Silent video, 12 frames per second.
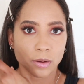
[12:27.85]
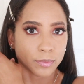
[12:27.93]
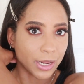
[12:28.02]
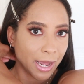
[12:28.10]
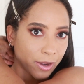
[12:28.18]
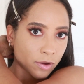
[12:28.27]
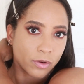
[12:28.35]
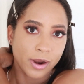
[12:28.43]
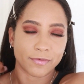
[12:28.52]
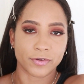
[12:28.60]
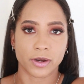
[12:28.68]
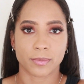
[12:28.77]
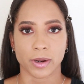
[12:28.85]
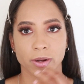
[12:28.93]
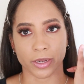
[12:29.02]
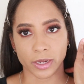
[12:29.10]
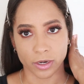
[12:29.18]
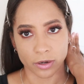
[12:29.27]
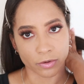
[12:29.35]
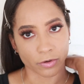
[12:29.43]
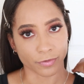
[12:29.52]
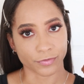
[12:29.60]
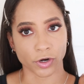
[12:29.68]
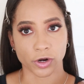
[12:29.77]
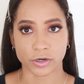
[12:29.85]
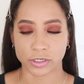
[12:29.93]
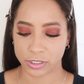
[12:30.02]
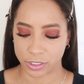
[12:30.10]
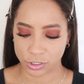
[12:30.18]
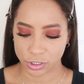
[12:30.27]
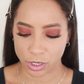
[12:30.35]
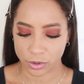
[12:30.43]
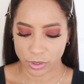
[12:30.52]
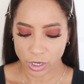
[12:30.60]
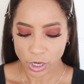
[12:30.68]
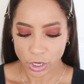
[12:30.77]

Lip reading: black or African American or of darker skin tone.